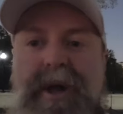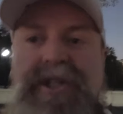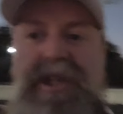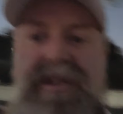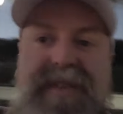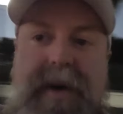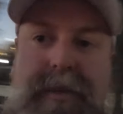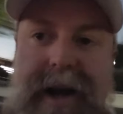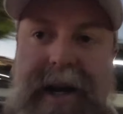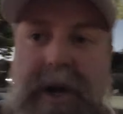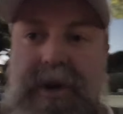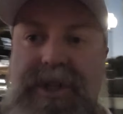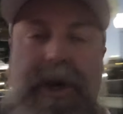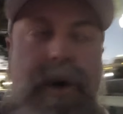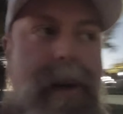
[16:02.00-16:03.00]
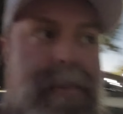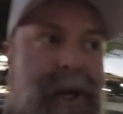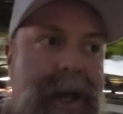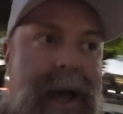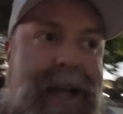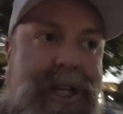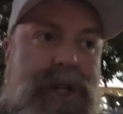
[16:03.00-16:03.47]
plugged in the phone right here. So I'm
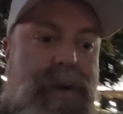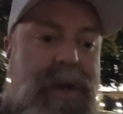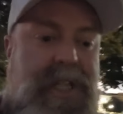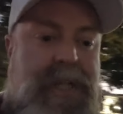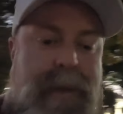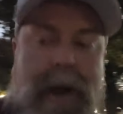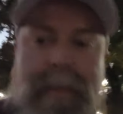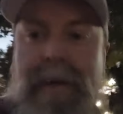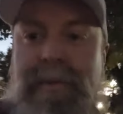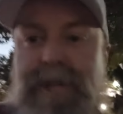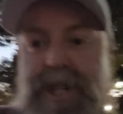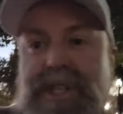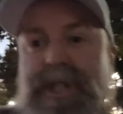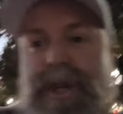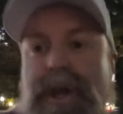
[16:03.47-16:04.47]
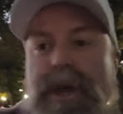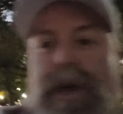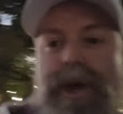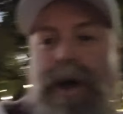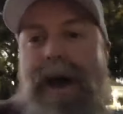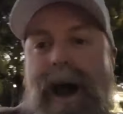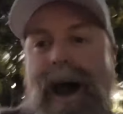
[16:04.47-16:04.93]
gonna actually do an experiment with just
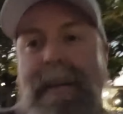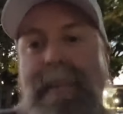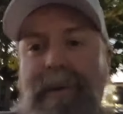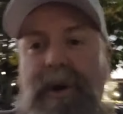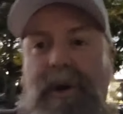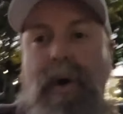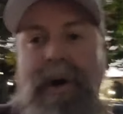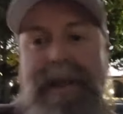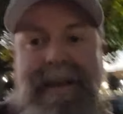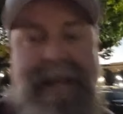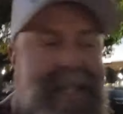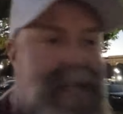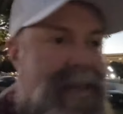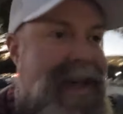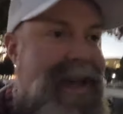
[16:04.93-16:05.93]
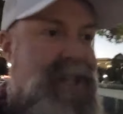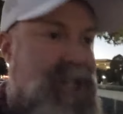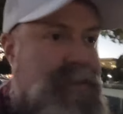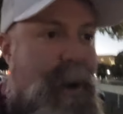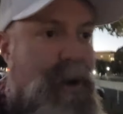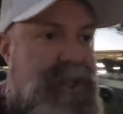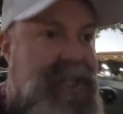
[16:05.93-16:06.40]
um, recording this and then
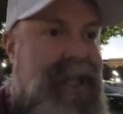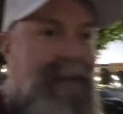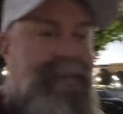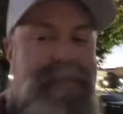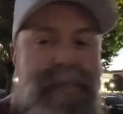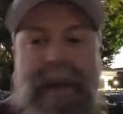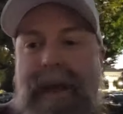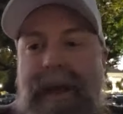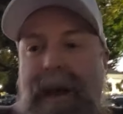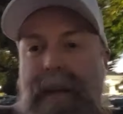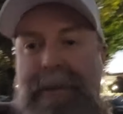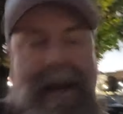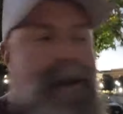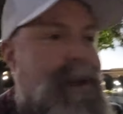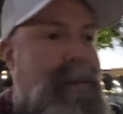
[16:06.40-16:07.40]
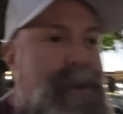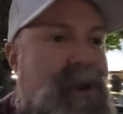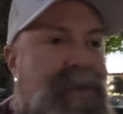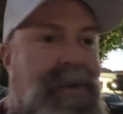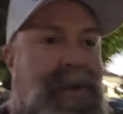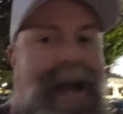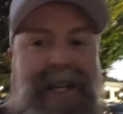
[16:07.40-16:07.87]
just posting it. But anyway,
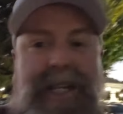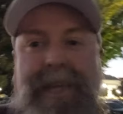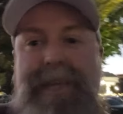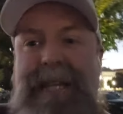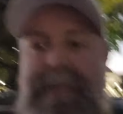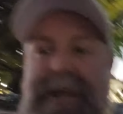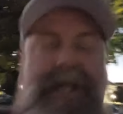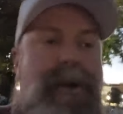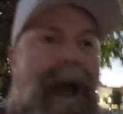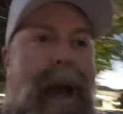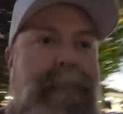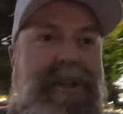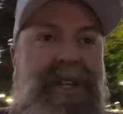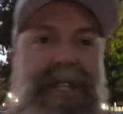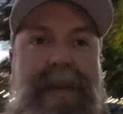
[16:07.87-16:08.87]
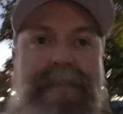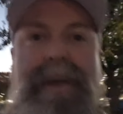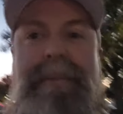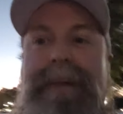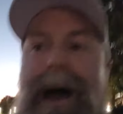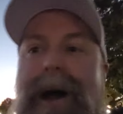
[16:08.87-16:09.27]
beautiful night. Just, it makes me so happy just seeing people